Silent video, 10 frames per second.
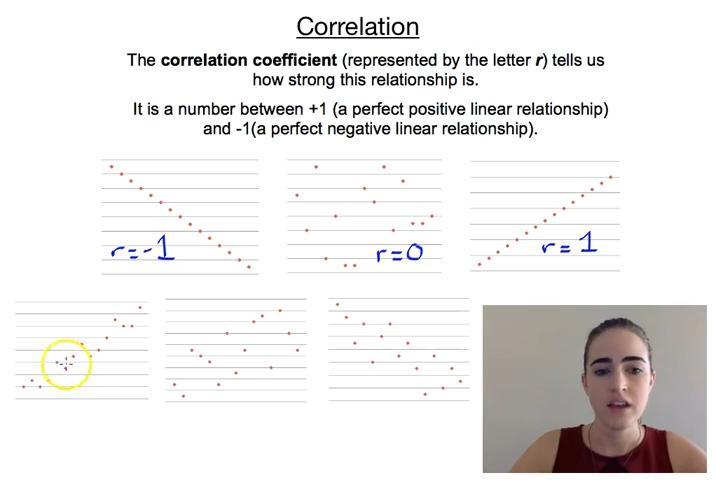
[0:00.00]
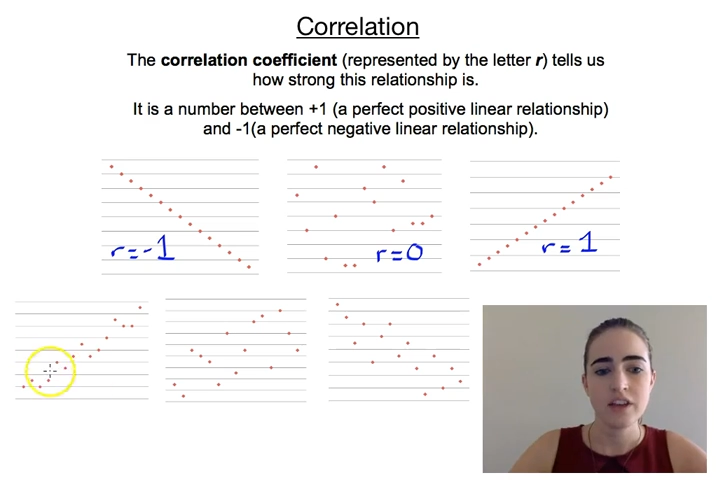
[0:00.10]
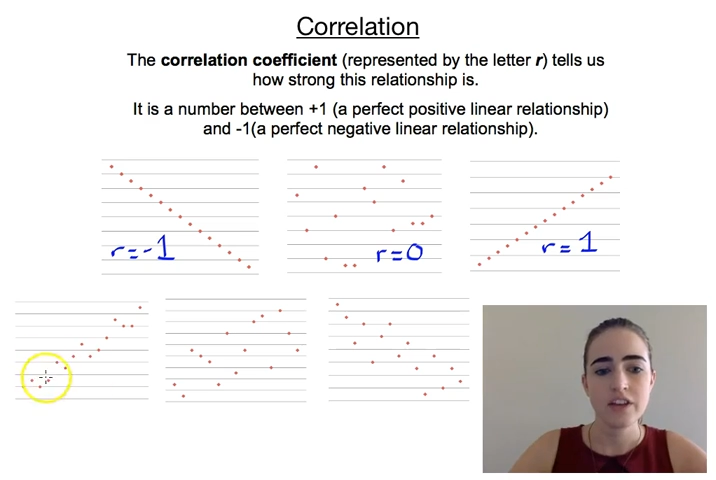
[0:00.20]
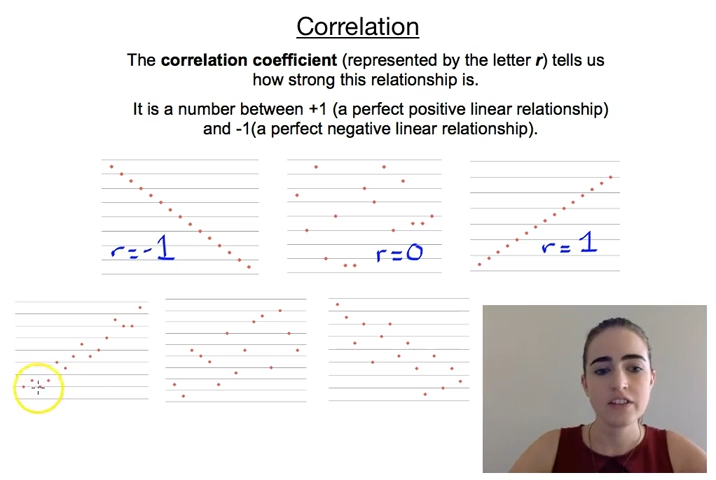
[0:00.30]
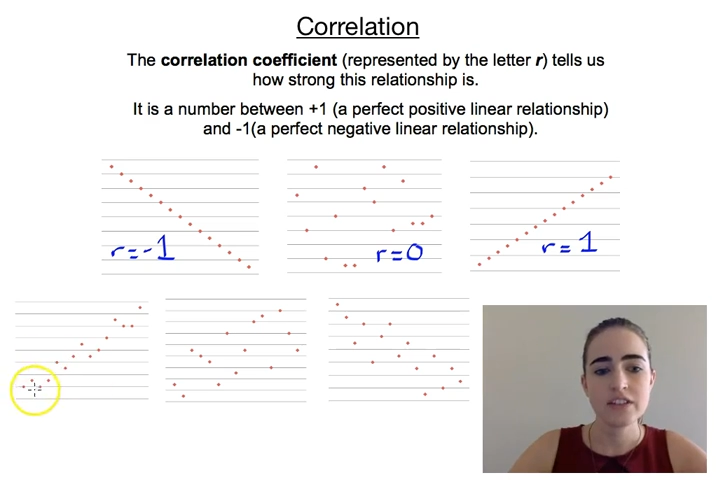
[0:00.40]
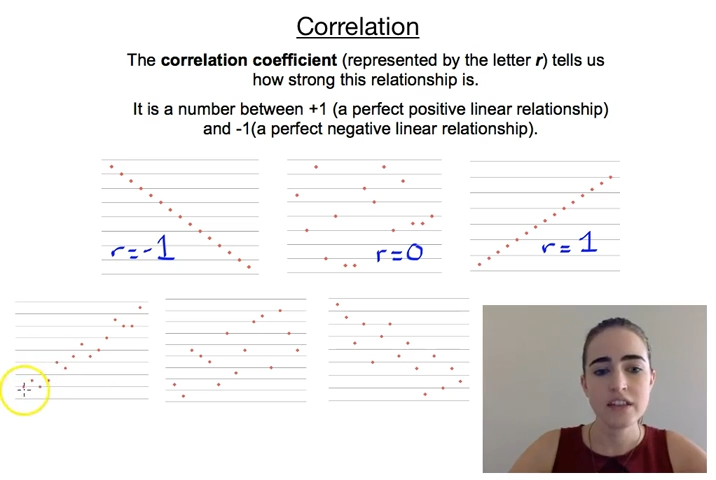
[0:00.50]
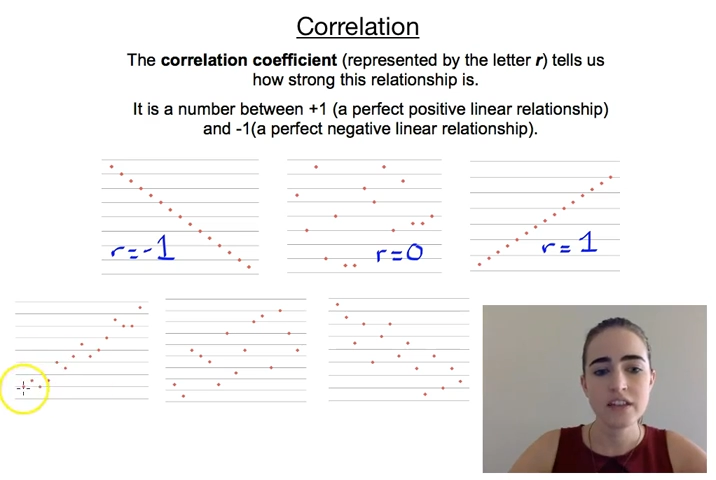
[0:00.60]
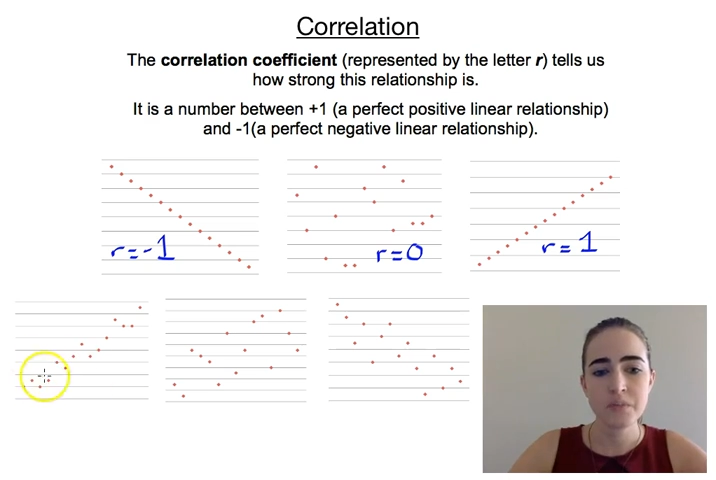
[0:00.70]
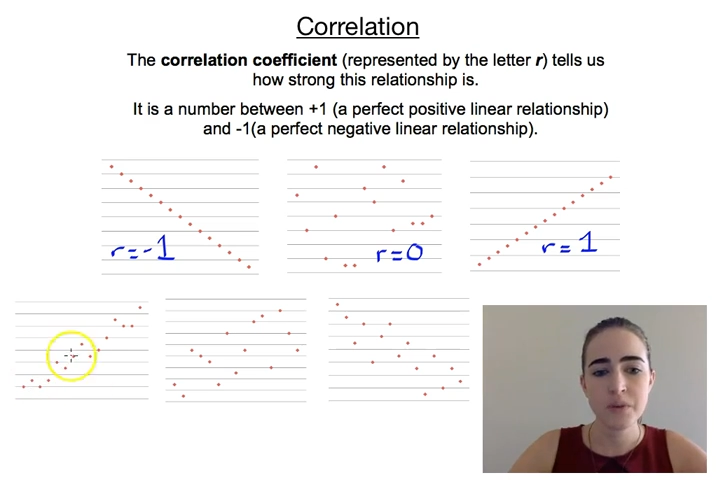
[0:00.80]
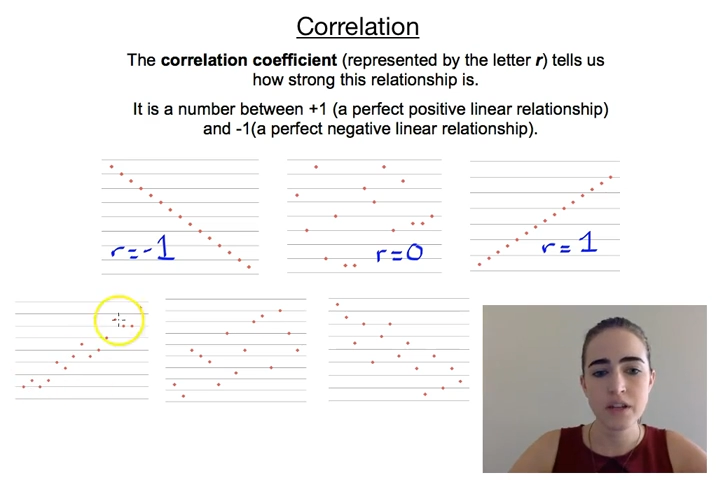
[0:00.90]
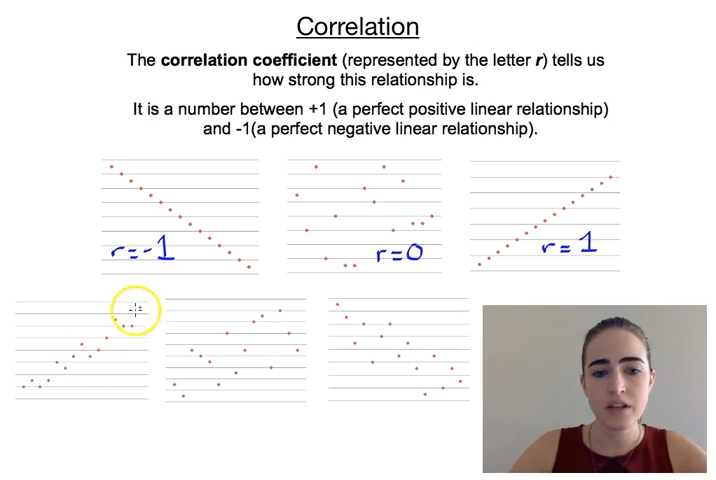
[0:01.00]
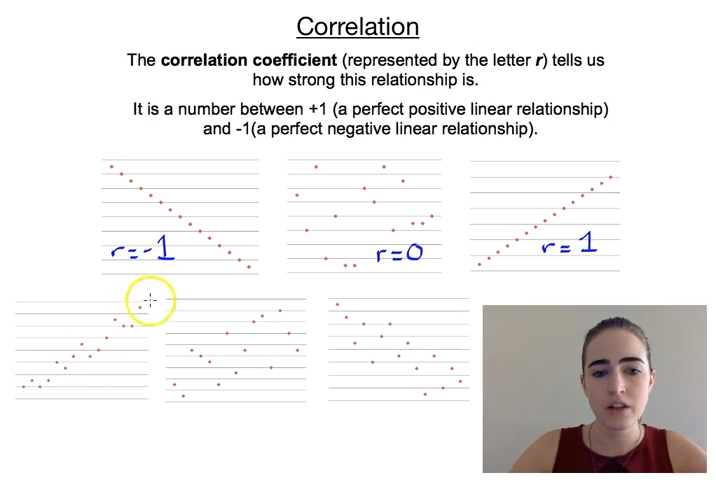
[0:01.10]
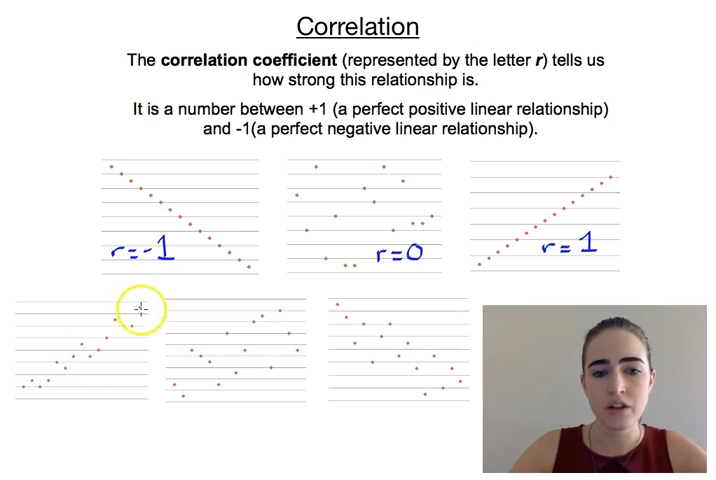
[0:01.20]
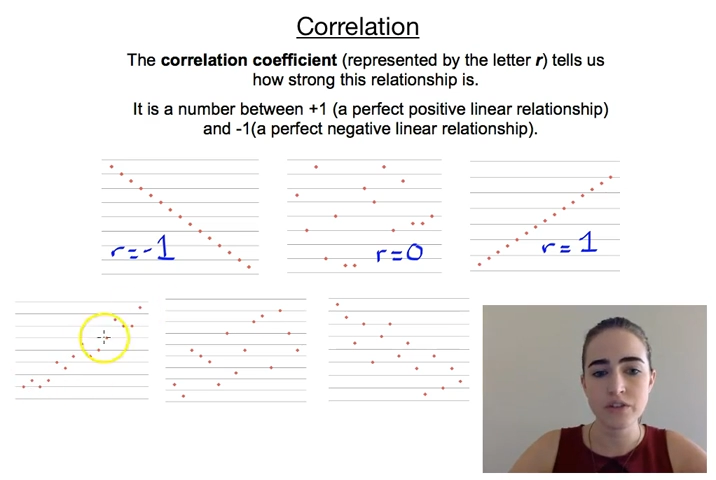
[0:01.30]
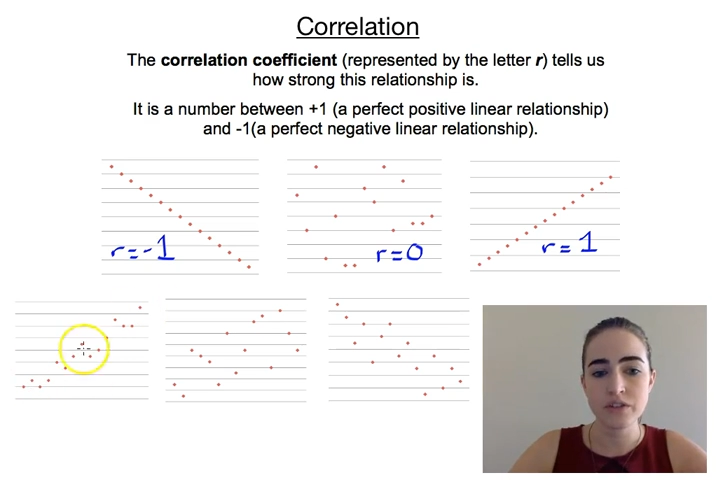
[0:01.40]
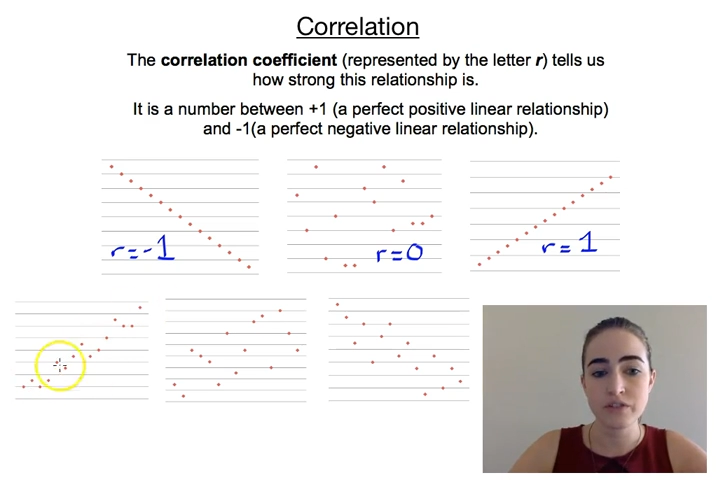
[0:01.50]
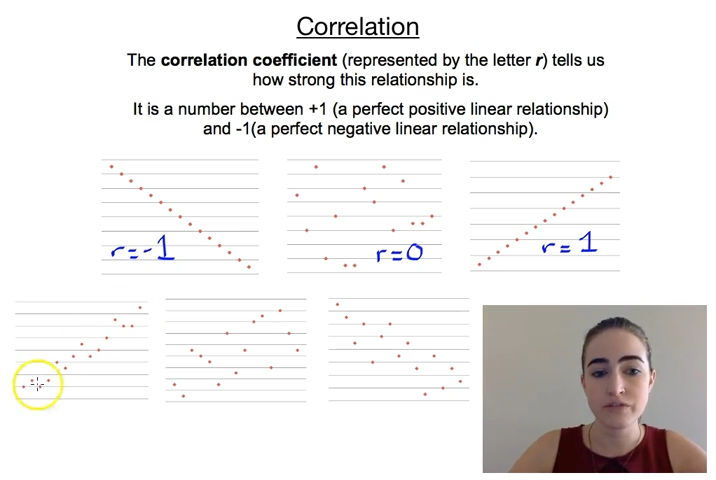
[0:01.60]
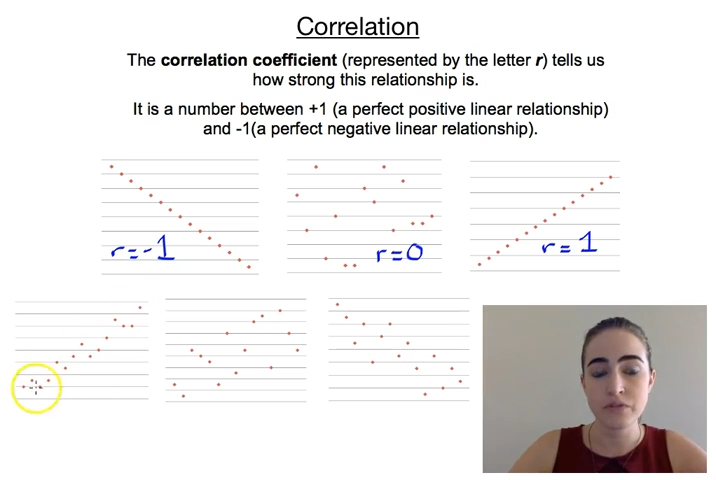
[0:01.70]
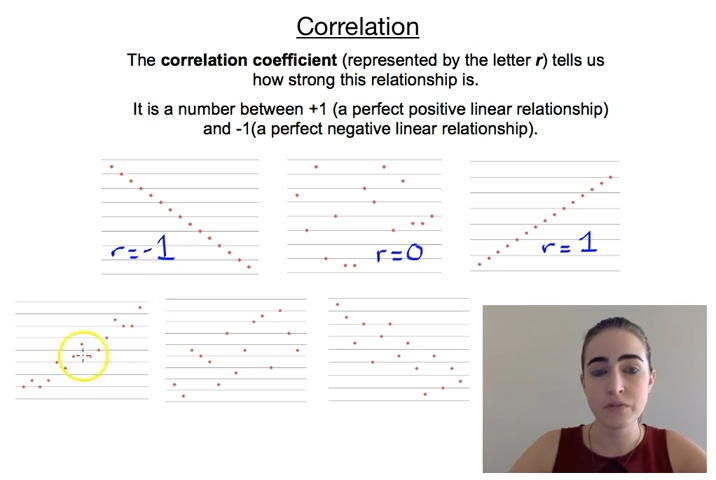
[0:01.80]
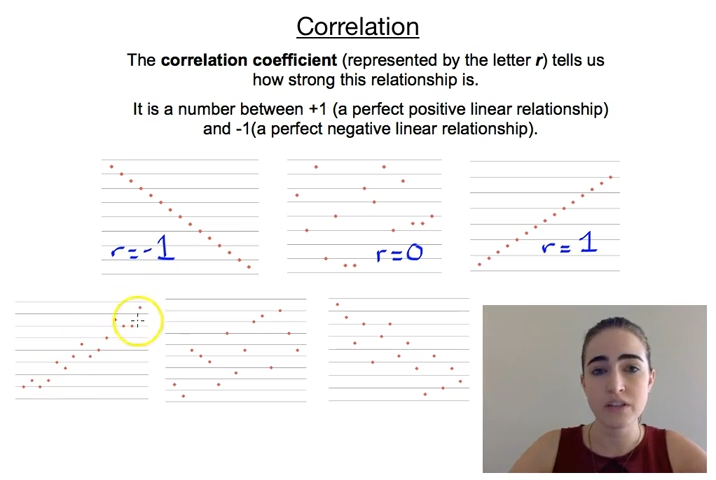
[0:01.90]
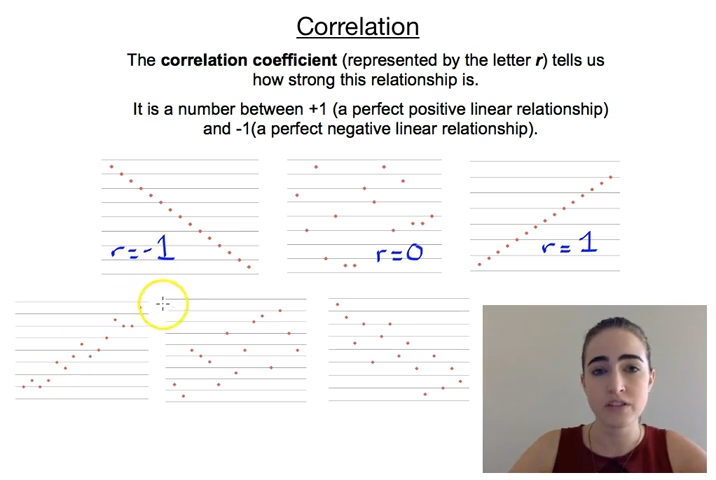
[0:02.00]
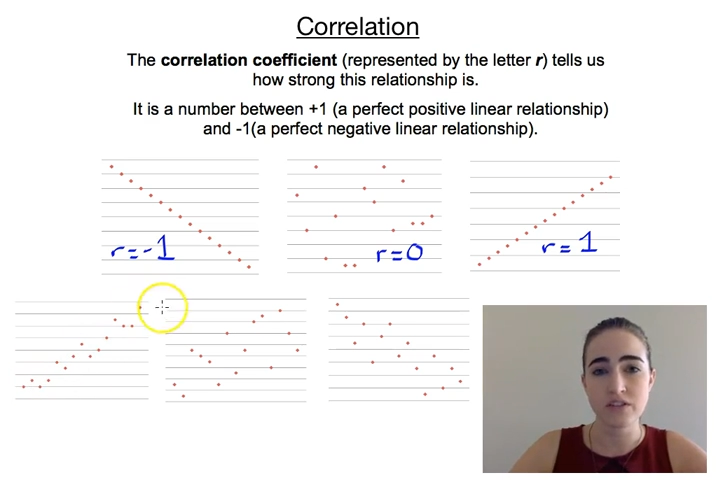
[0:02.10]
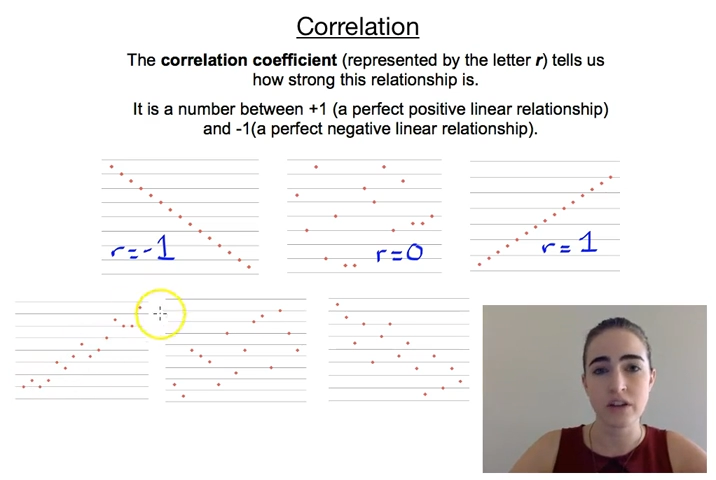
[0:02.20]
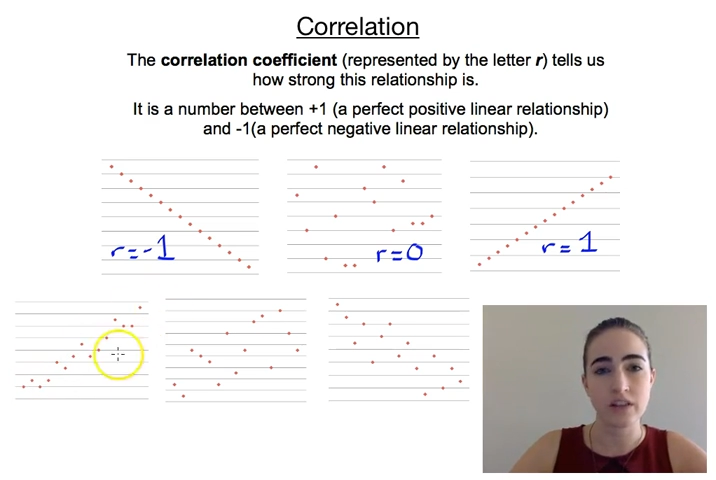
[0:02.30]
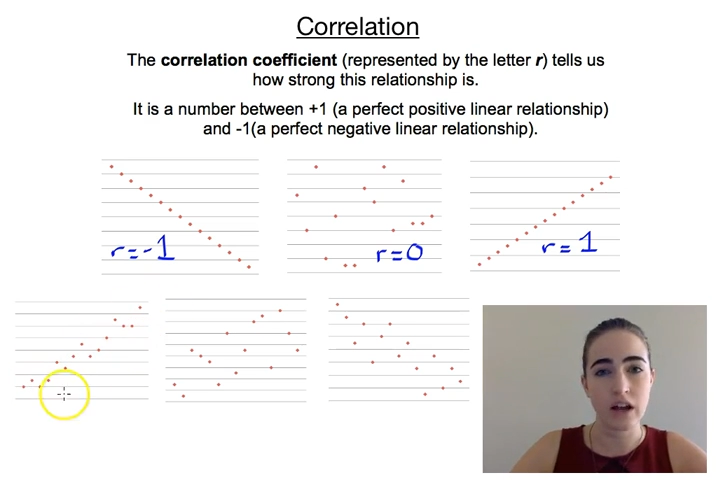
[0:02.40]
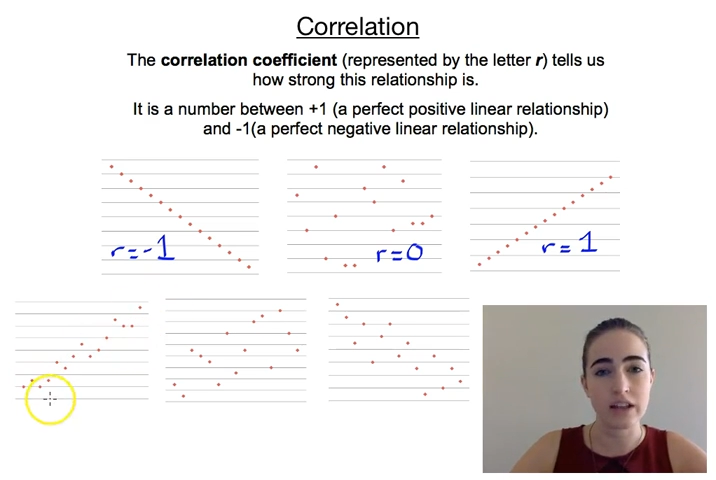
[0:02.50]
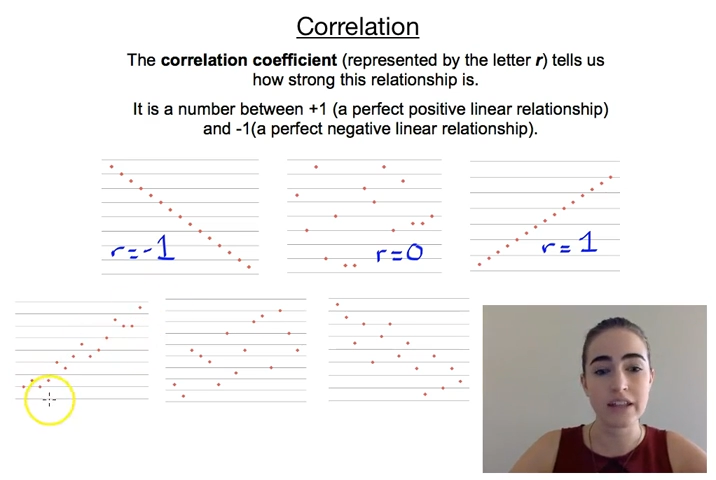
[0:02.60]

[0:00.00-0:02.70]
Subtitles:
You can see it's pretty close to forming a straight line.